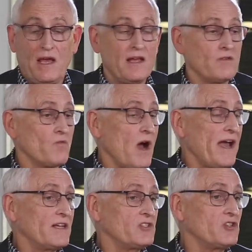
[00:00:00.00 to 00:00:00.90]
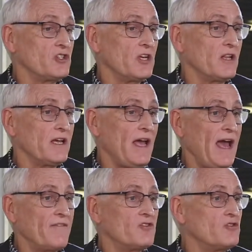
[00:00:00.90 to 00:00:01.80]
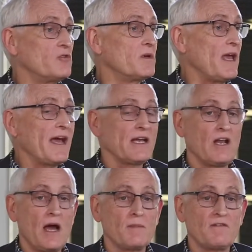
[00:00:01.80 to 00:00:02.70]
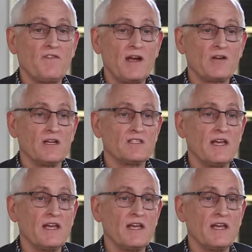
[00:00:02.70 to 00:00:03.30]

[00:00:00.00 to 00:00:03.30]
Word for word: And the riots in Chile have to do with economic fairness.